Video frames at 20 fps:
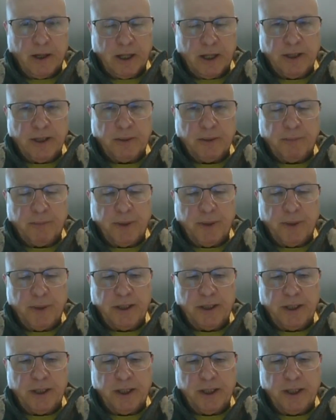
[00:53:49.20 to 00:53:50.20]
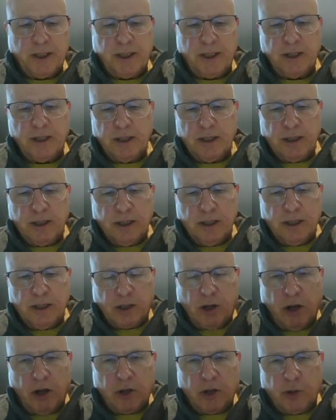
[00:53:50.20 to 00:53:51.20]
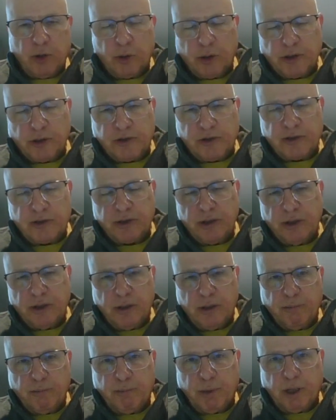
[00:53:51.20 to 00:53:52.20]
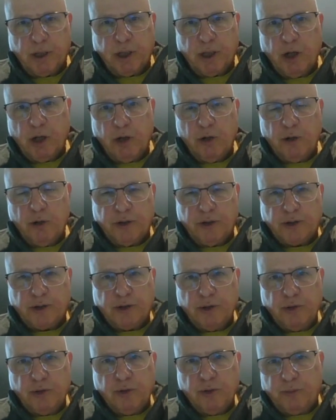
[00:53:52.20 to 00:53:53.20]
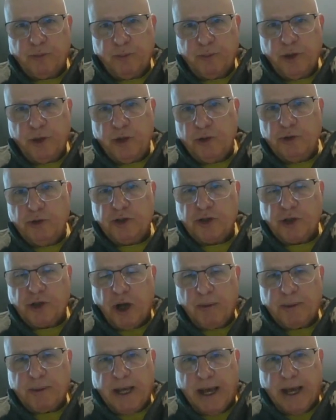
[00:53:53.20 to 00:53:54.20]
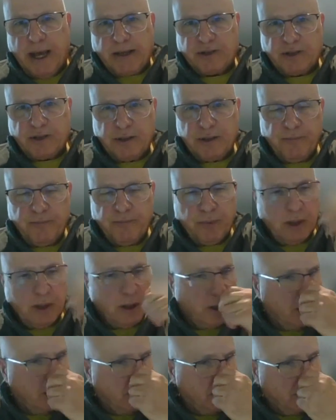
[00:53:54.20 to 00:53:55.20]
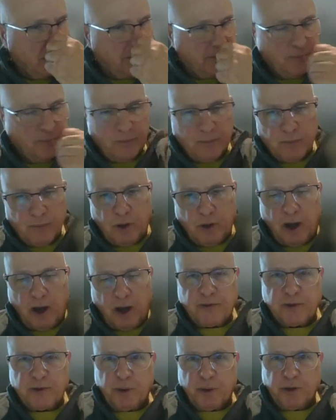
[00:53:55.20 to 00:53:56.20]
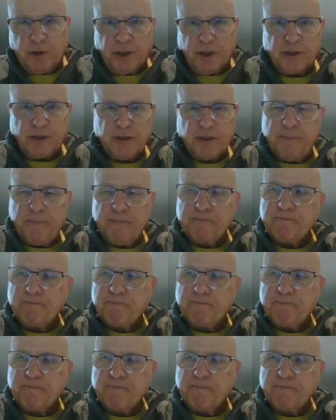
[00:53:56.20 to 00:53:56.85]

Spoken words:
in the concourse below the two huge Comcast um, office buildings.